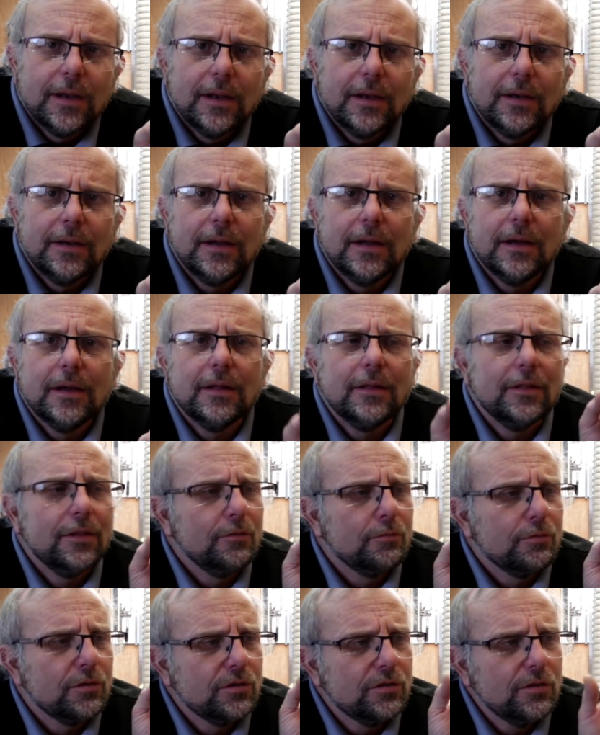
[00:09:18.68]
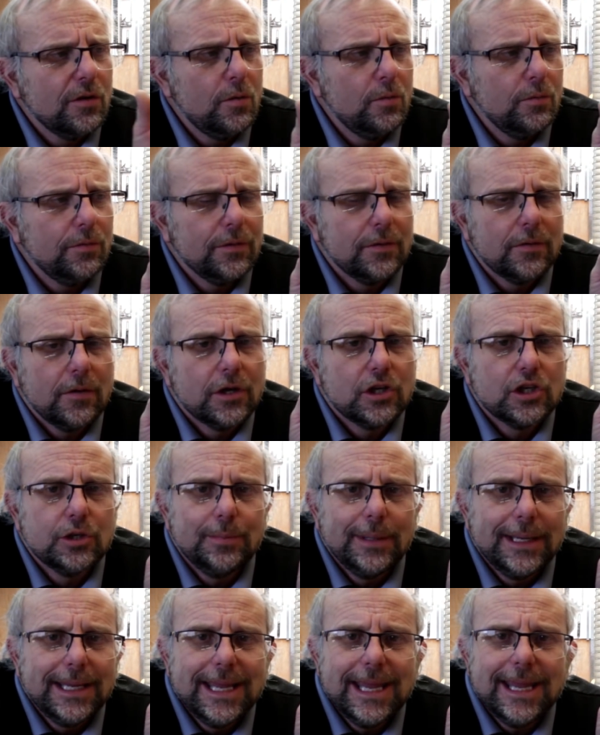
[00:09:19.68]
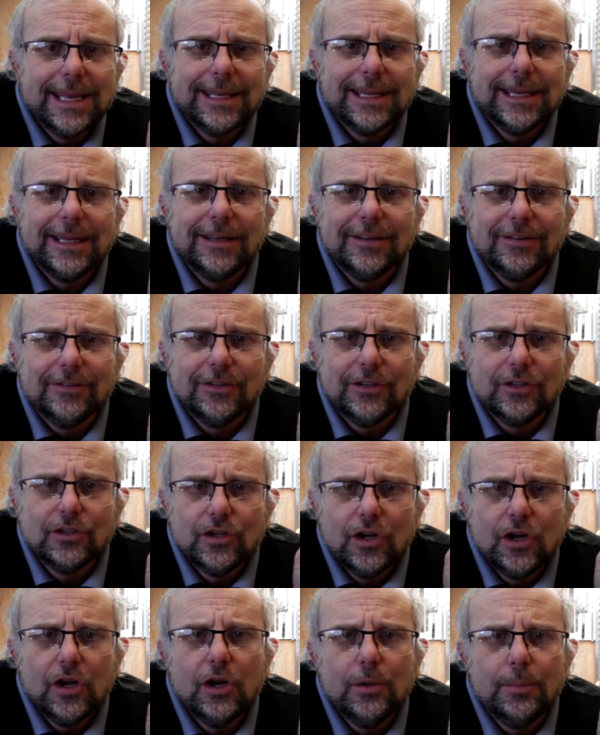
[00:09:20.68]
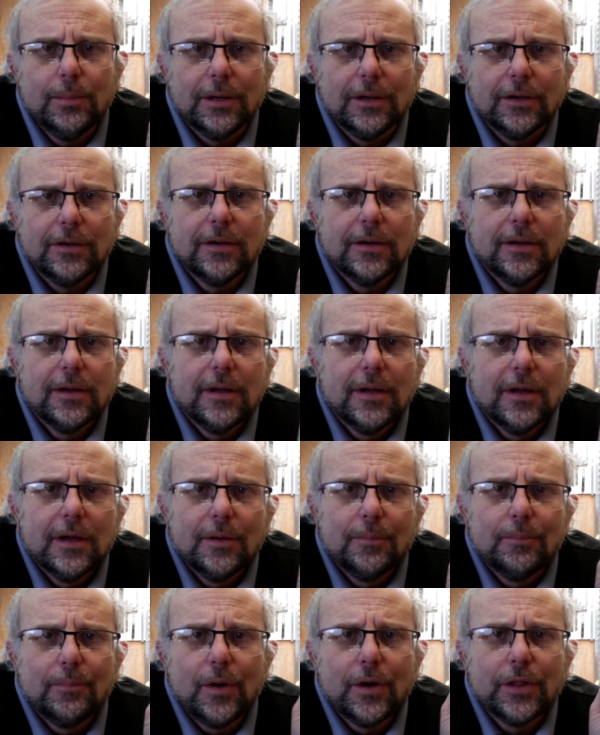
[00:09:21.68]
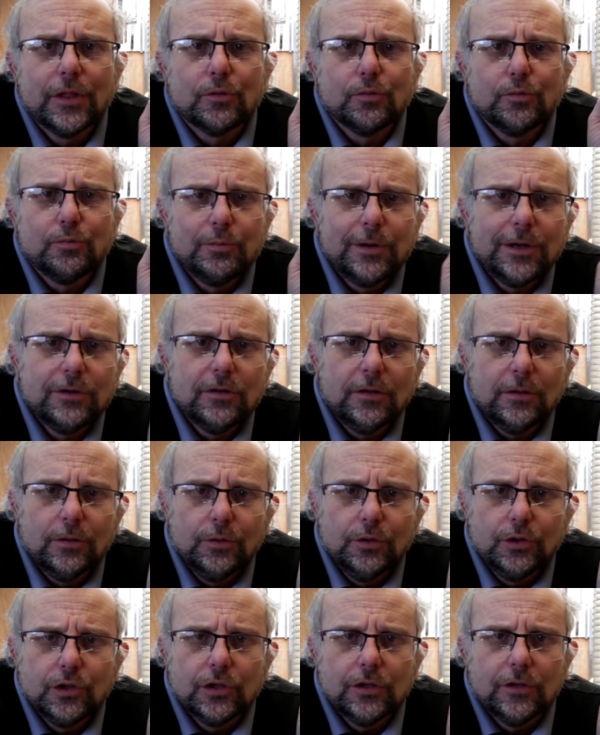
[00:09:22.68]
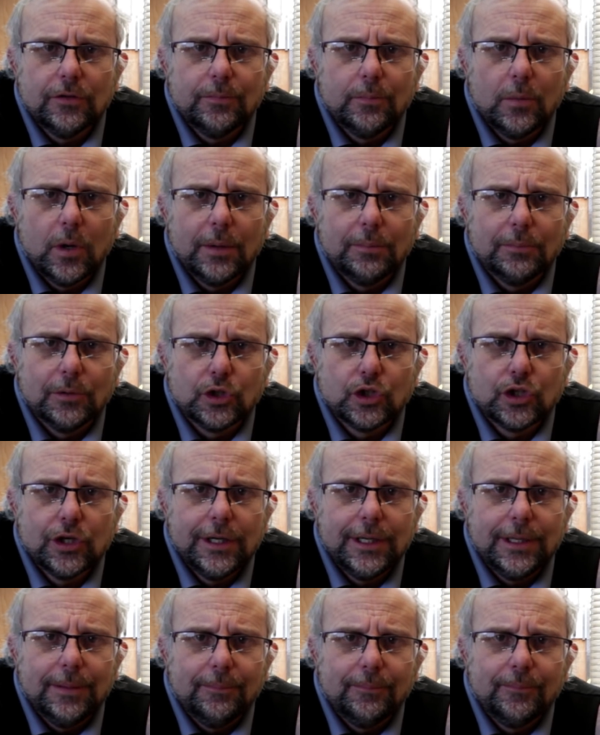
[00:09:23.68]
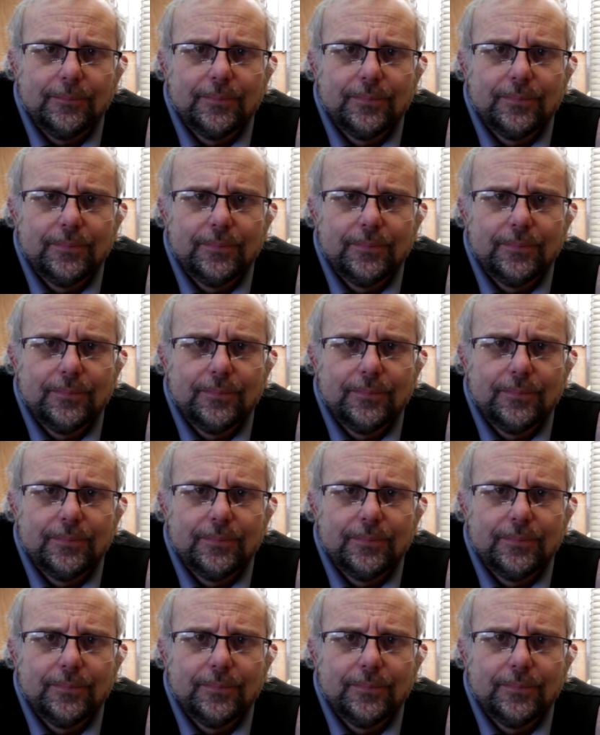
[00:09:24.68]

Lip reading: Now, the result that I should be getting is determined by the resolution of my machine.